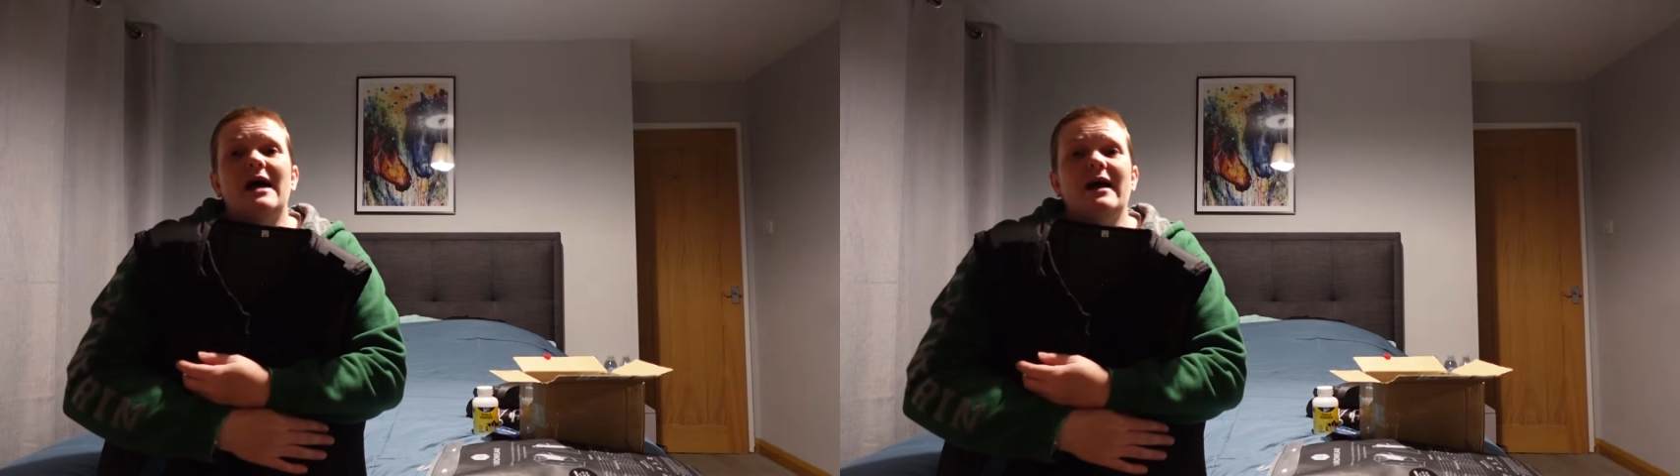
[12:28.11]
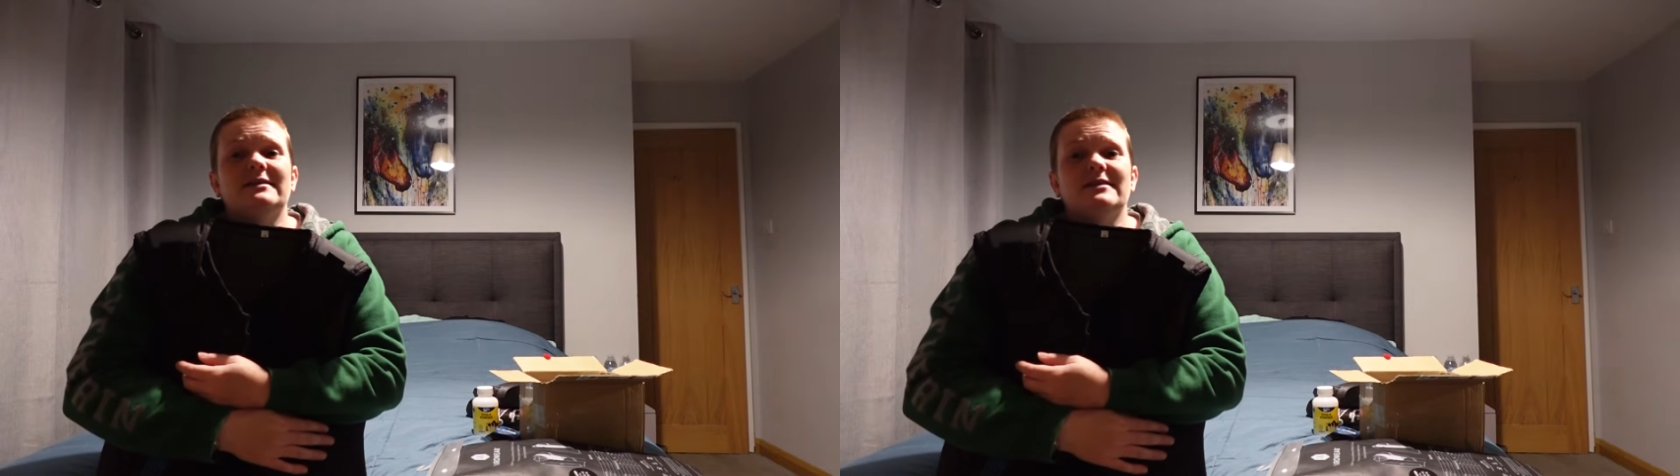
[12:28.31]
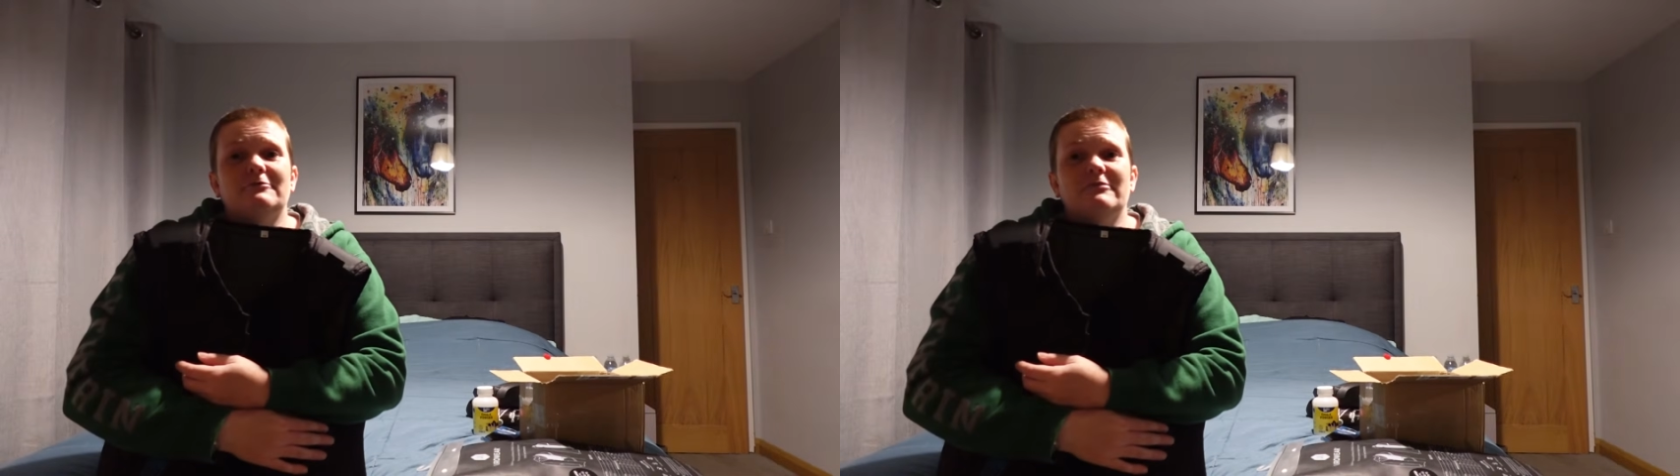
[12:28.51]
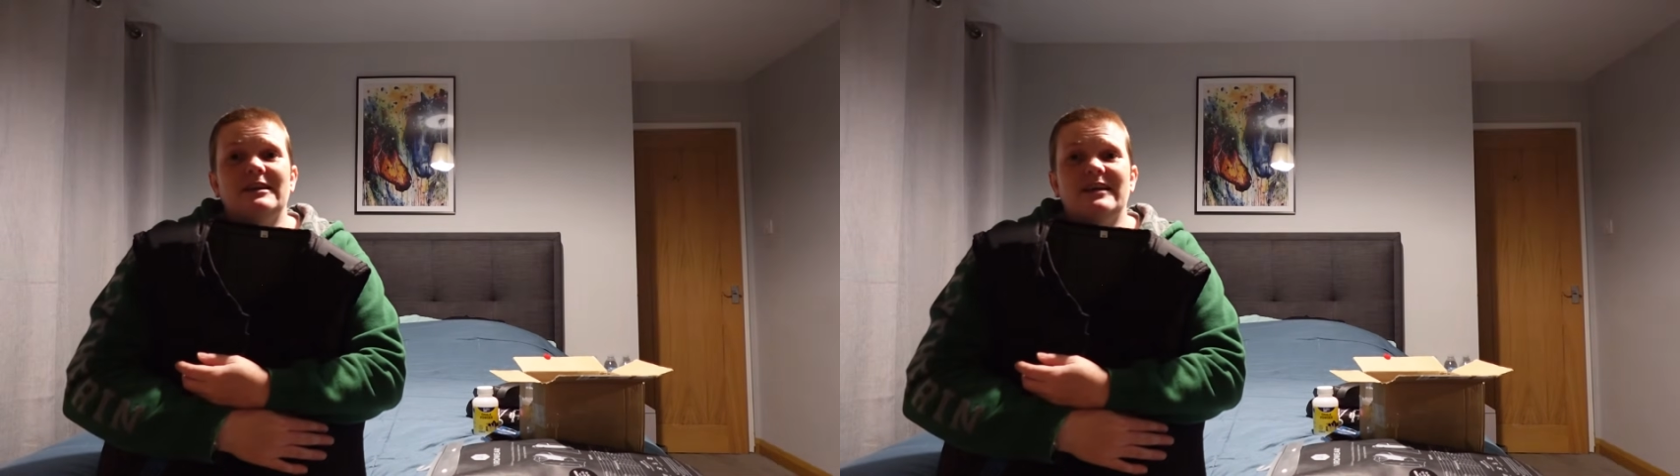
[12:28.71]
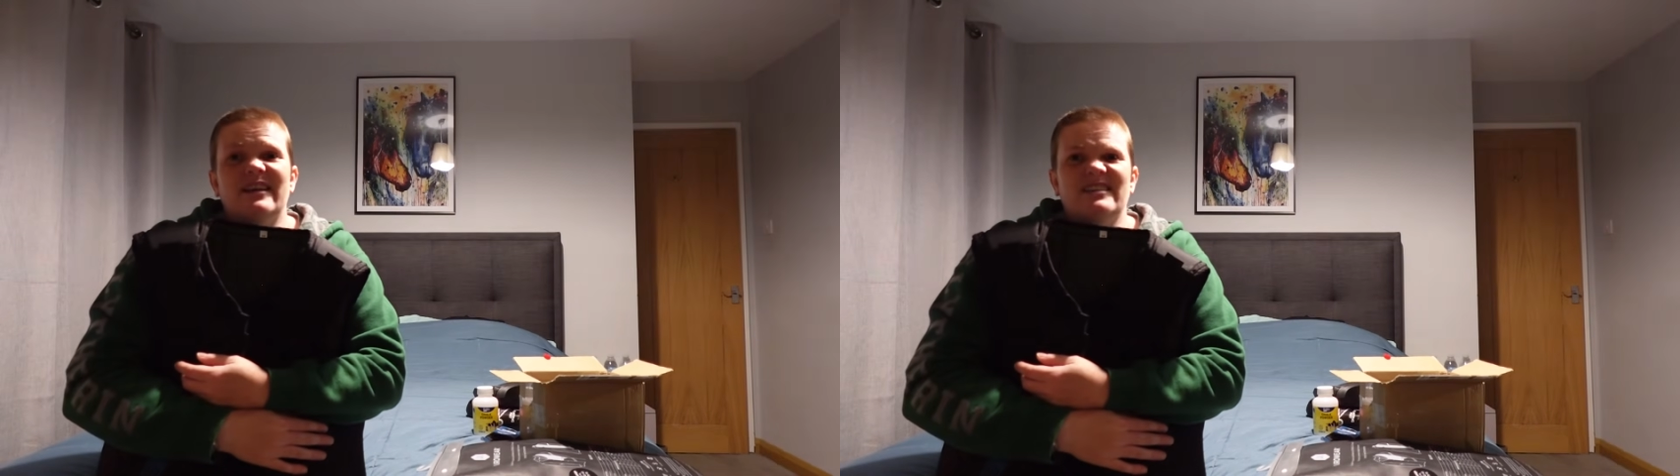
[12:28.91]
and it
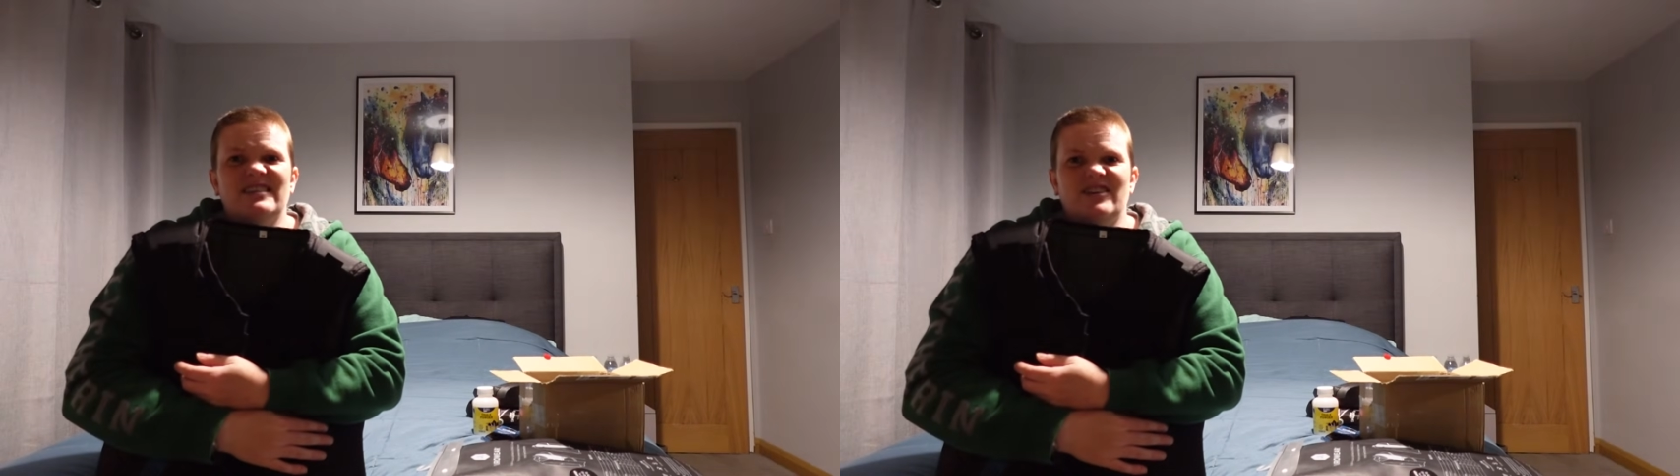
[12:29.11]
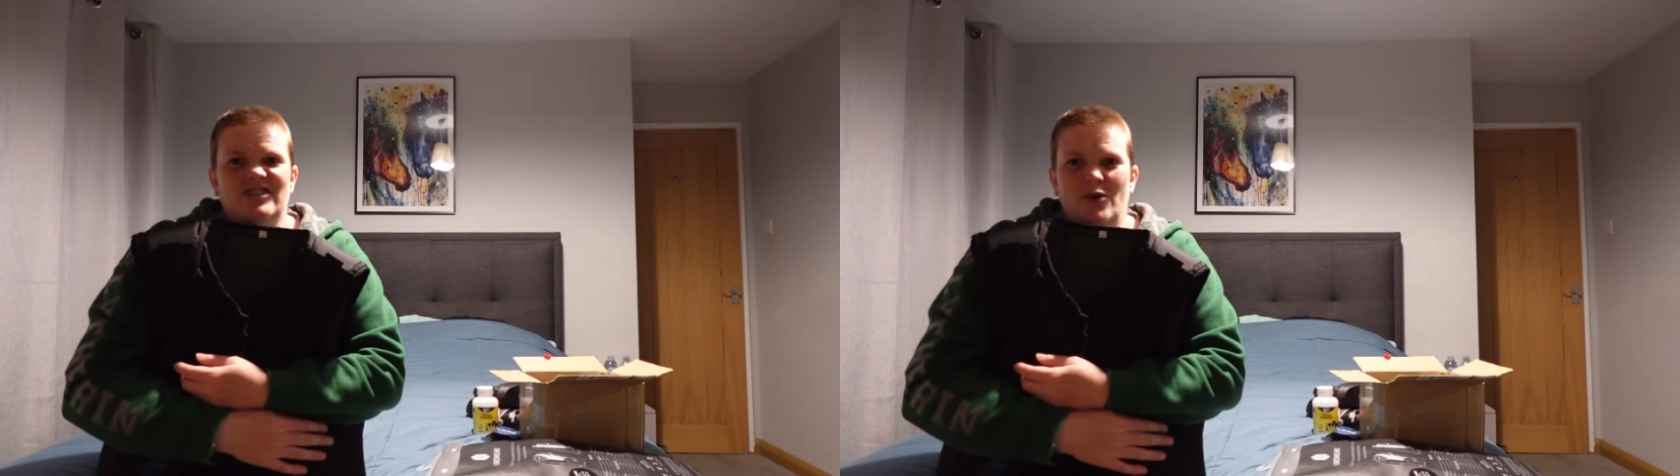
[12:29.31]
really is actually